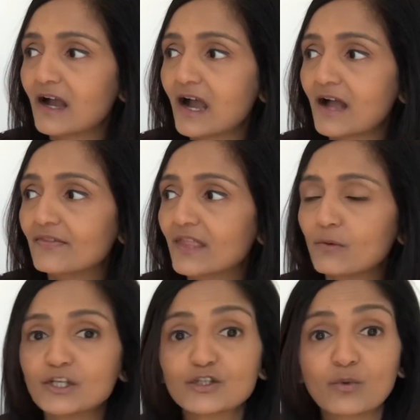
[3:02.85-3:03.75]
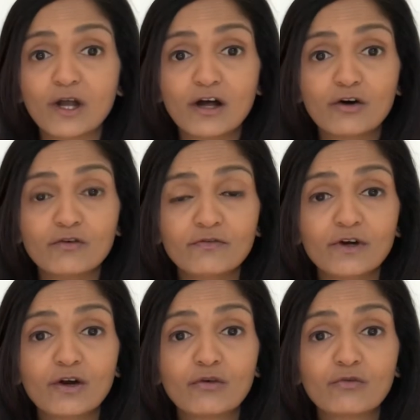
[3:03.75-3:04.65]
and there were 12
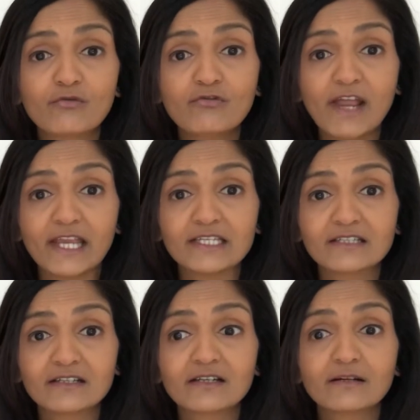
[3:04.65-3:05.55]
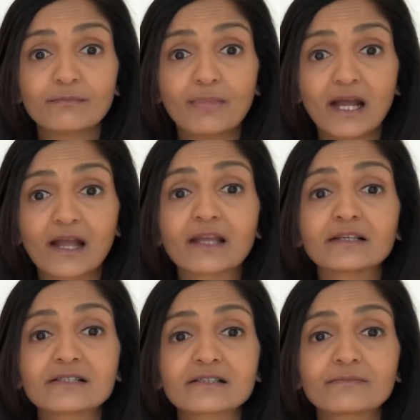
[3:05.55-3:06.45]
red bags.